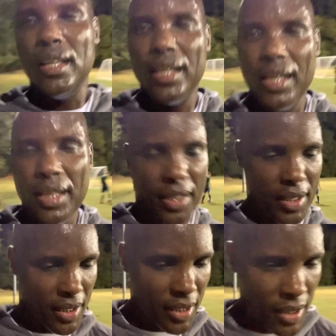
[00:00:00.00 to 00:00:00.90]

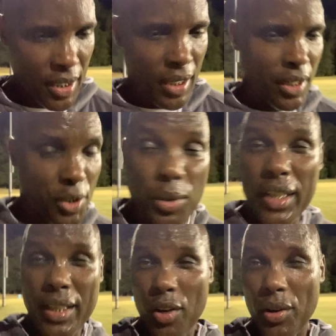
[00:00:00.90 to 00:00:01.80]
to get
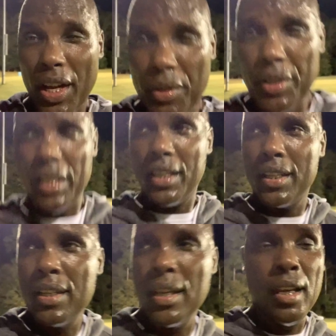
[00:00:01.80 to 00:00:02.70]
our run on. All
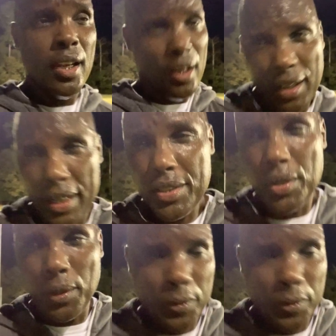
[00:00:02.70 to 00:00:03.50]
right, let's go.